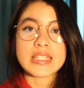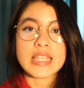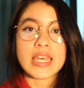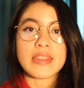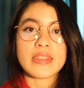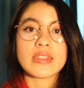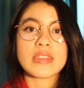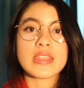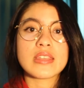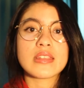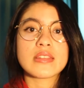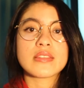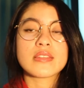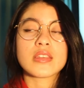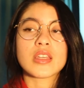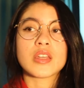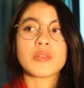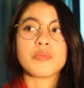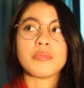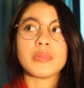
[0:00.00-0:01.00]
And these
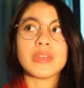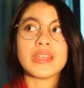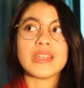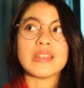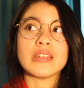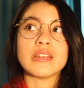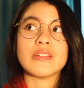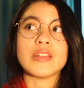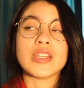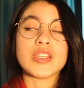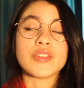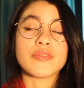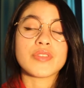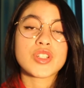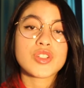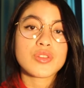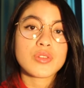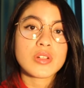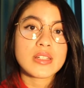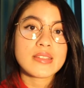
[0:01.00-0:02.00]
could be
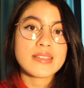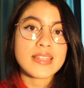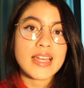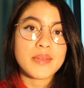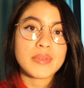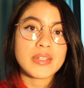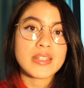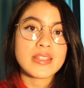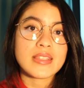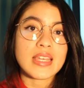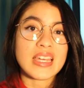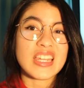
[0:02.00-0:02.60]
individual assignments,